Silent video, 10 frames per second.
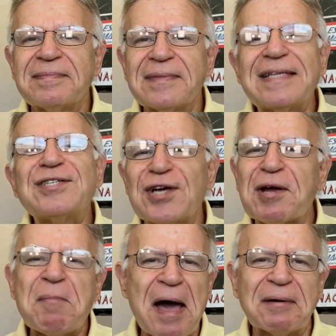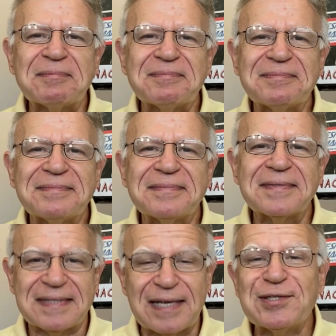Let's check them out.
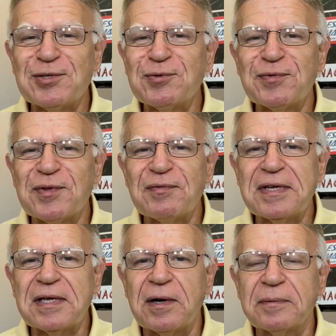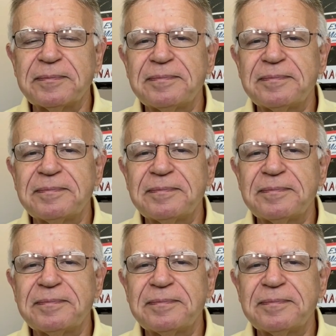Stay tuned for the video.